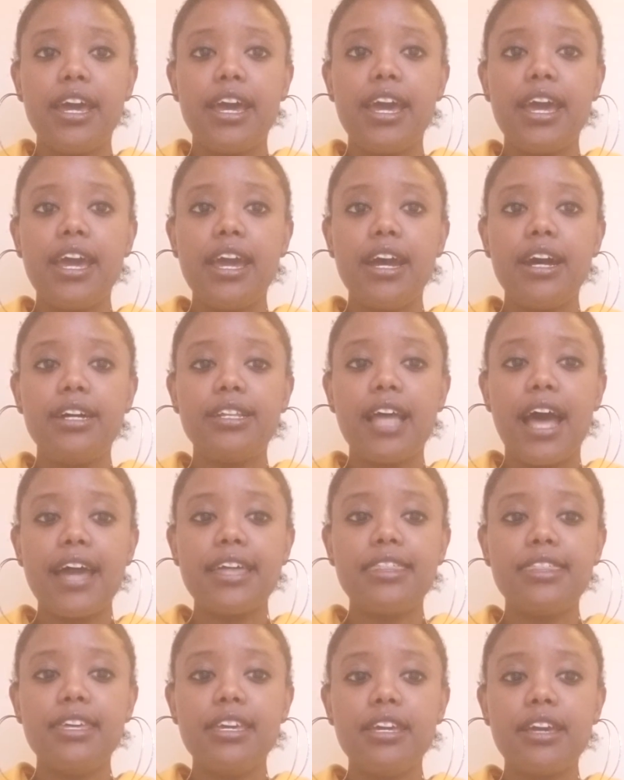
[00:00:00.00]
And I
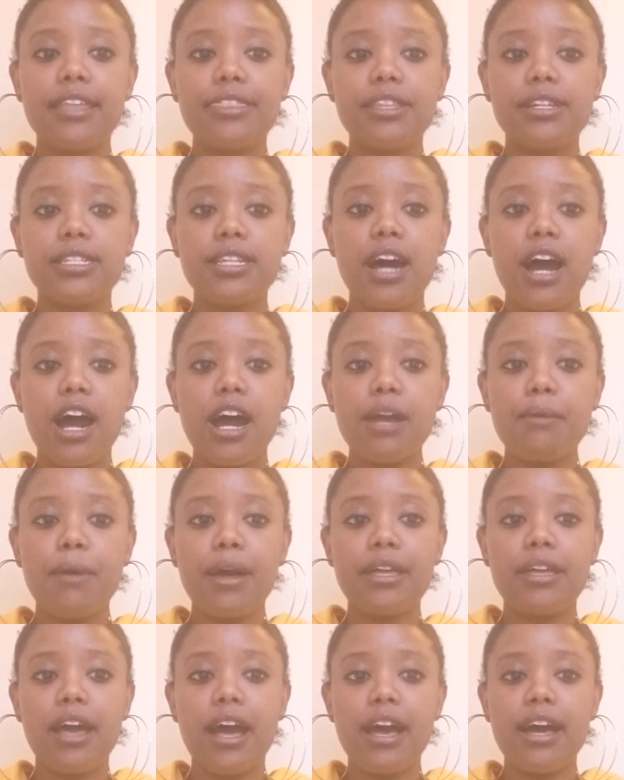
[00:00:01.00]
think at the time
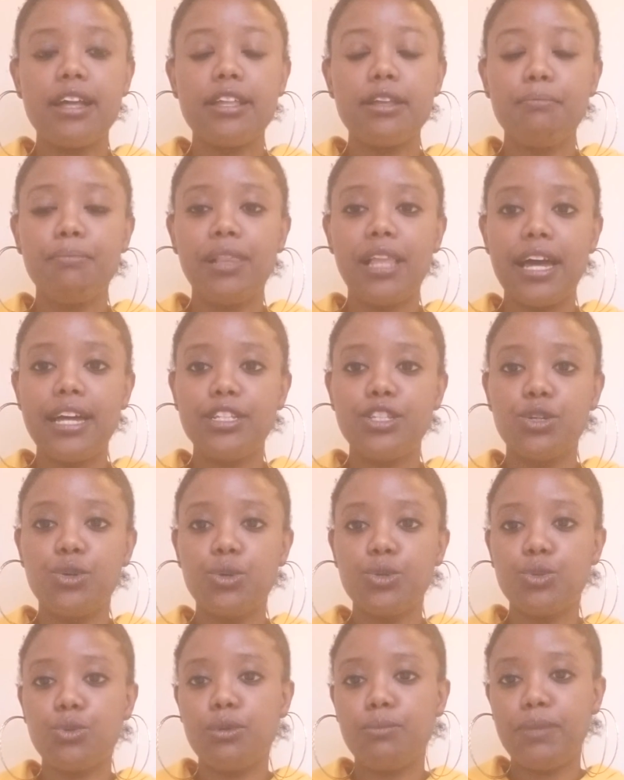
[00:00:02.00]
I had applied to go
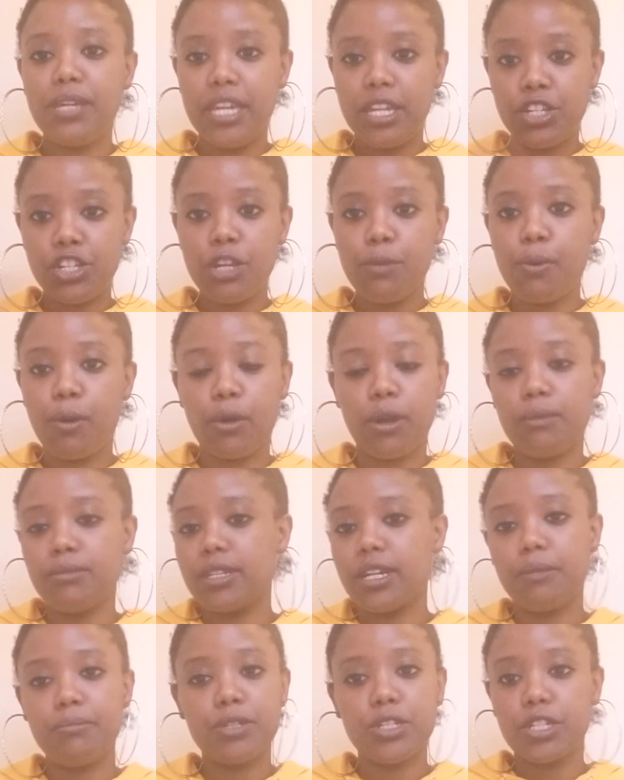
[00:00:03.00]
to a PhD program. I was
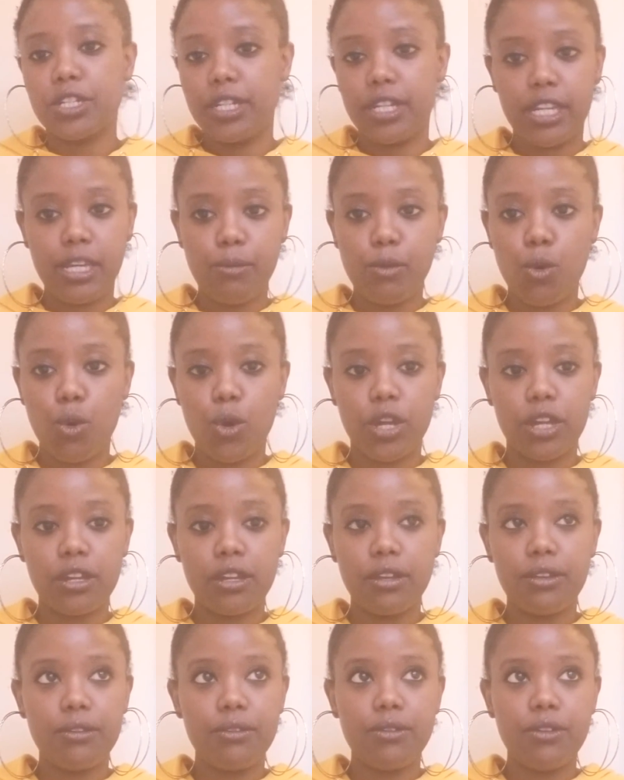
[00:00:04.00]
like, I'm just going to keep going,
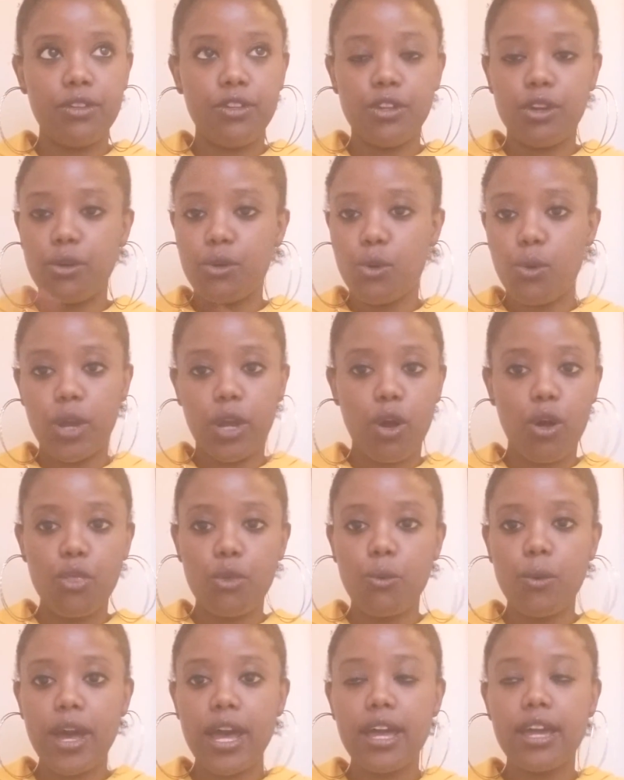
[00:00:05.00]
going all
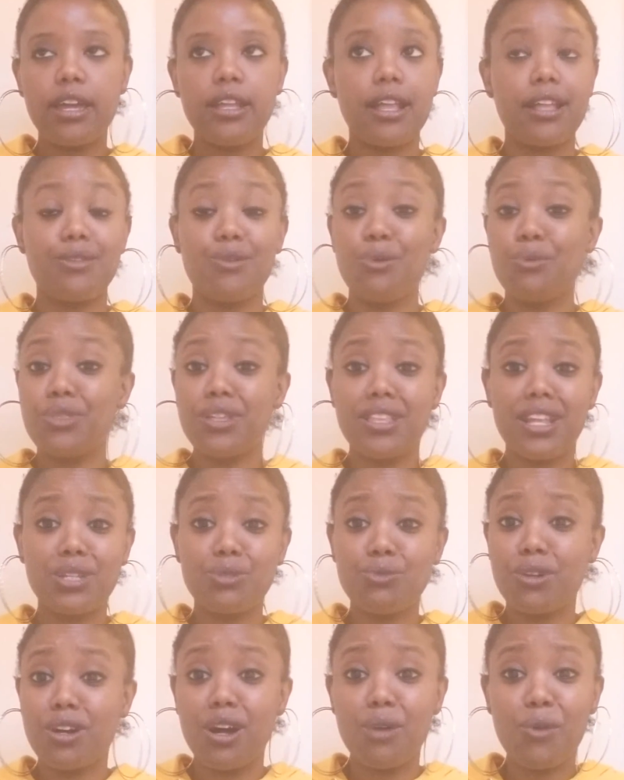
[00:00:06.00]
the way. And I don't think that's
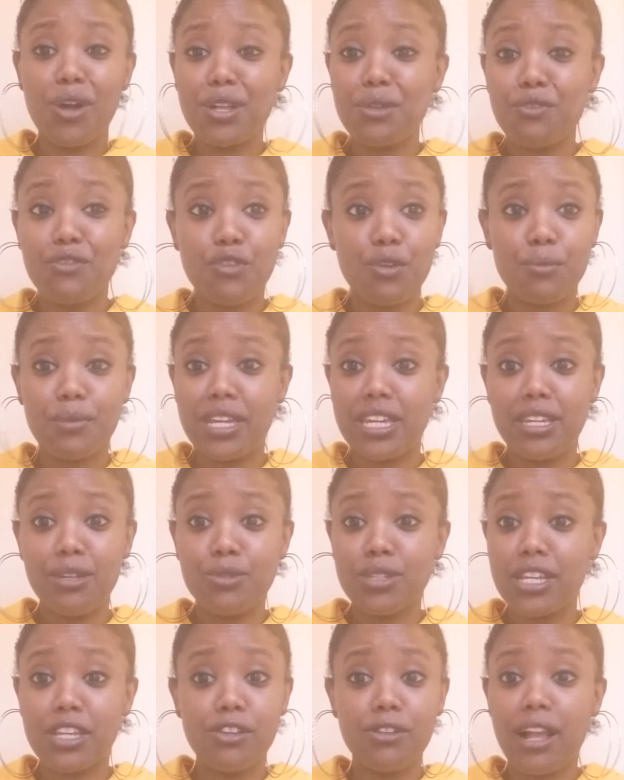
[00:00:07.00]
what God wanted for me. He
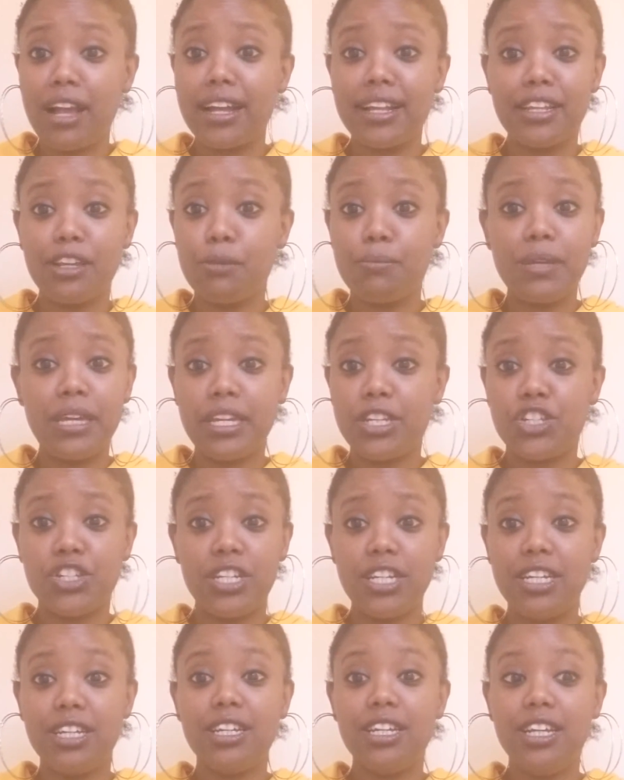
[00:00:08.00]
was like, you're not getting your
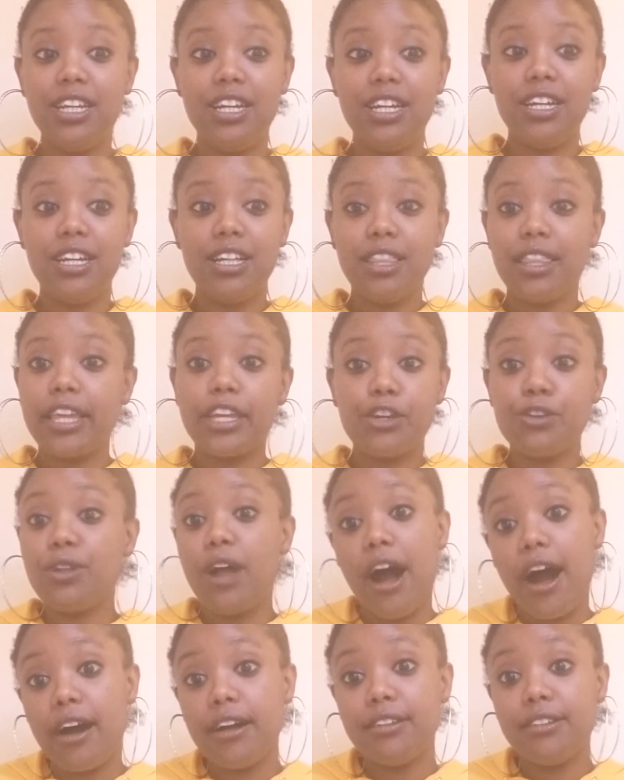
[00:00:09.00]
PhD. Like, you're
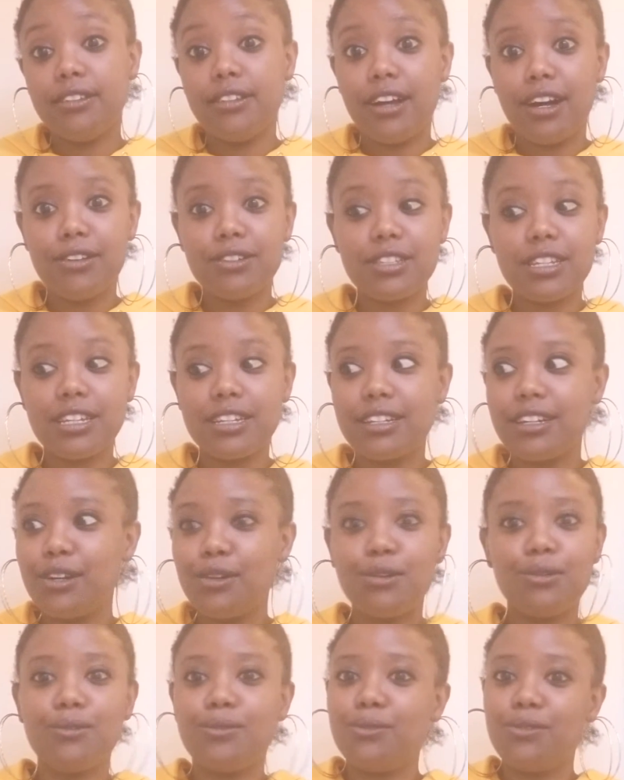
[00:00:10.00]
not. I was like,
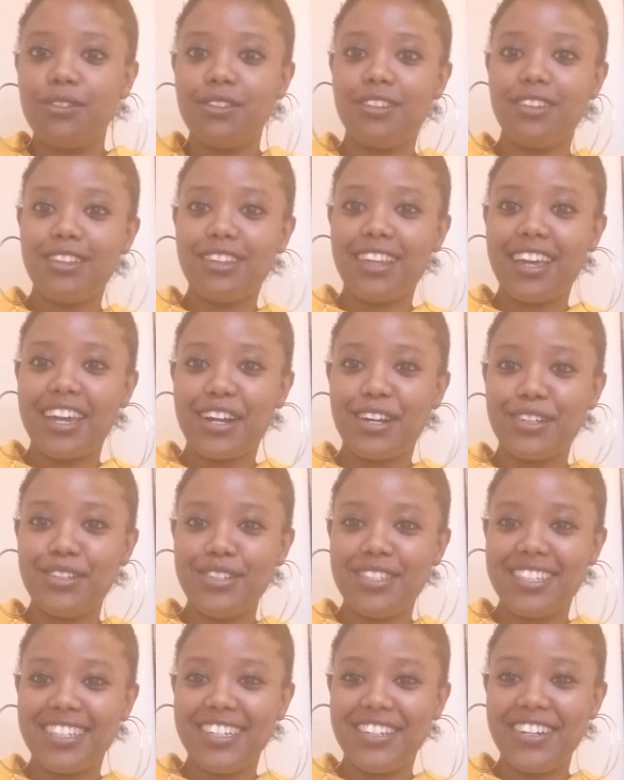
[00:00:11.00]
oh, like, are you
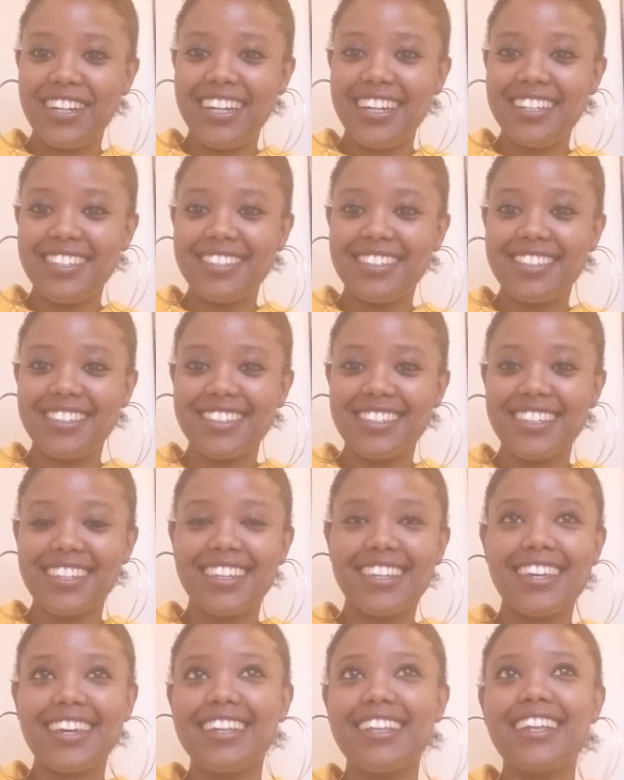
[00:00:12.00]
serious?
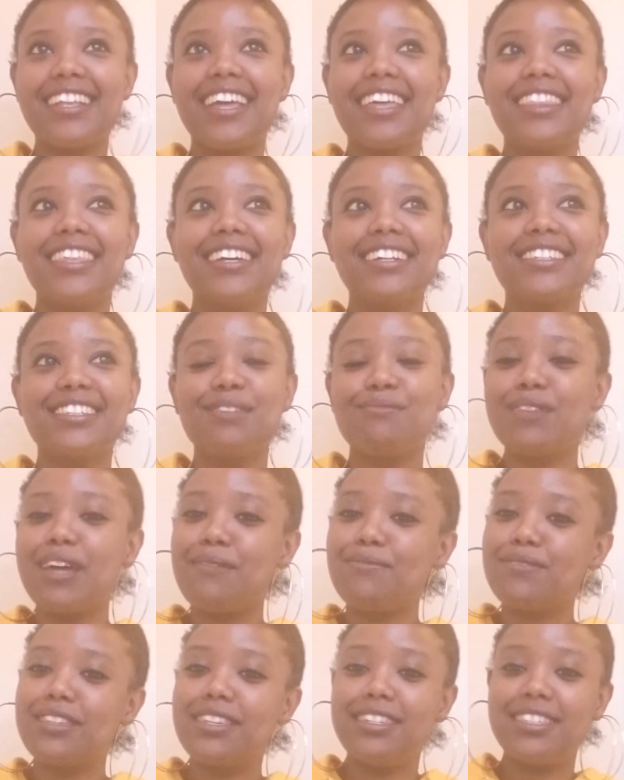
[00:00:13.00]
And I think it's
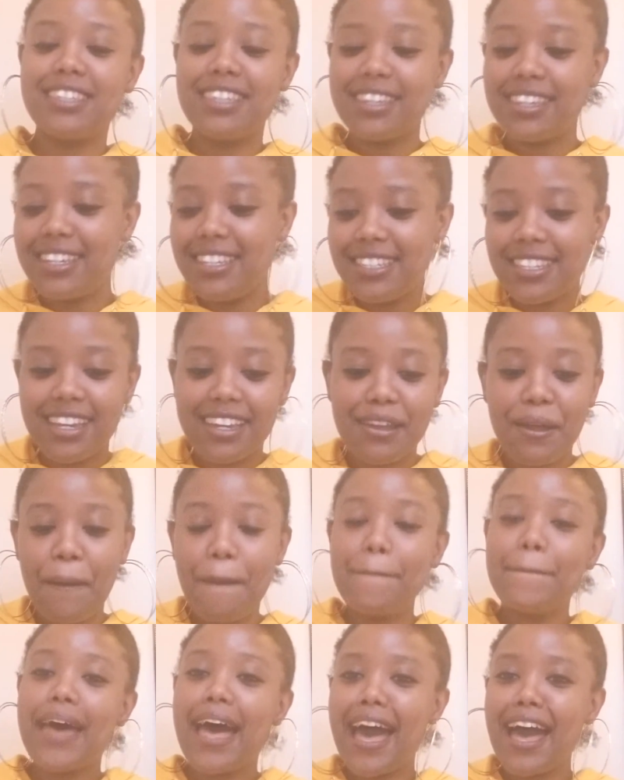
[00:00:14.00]
sometimes he's like,
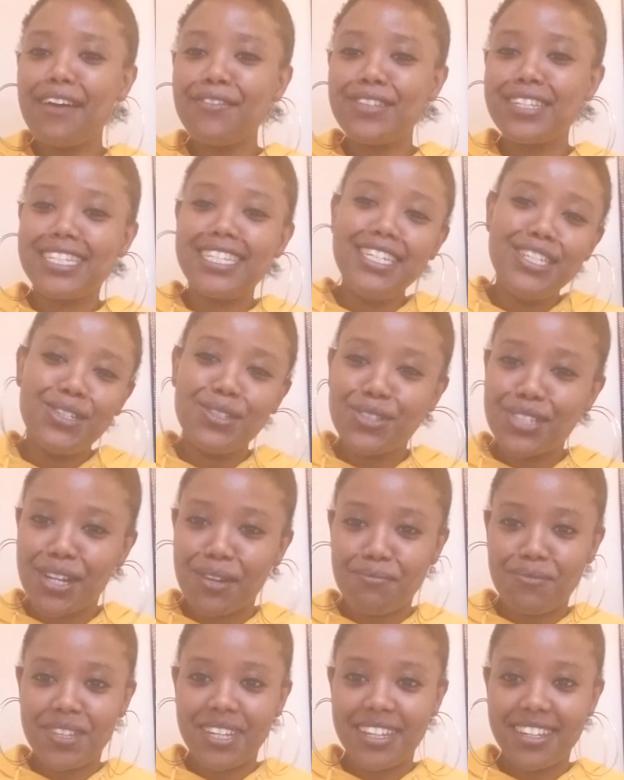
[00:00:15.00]
I have to teach you
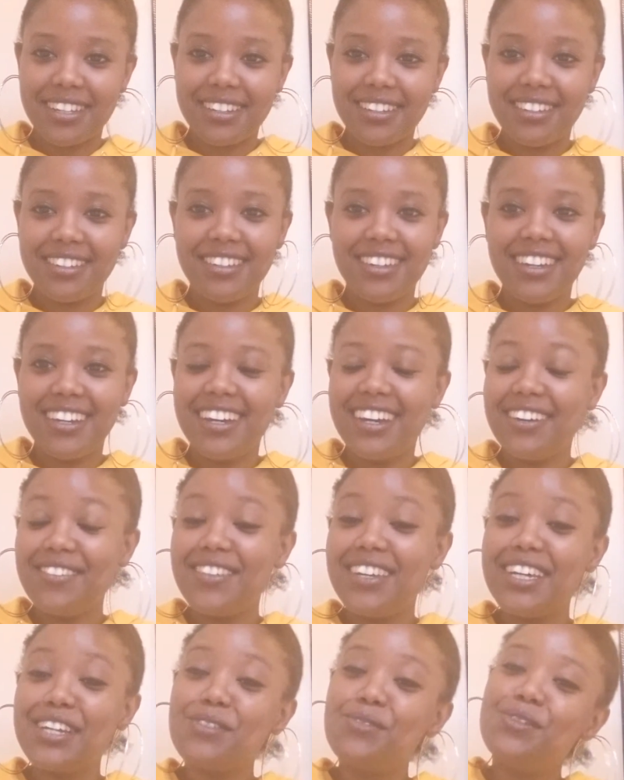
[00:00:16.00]
something.
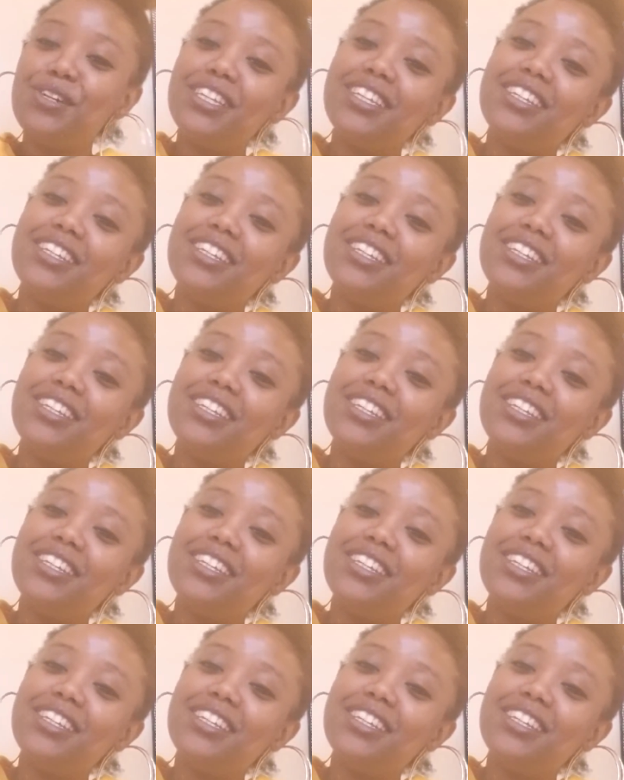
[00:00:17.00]
Like, what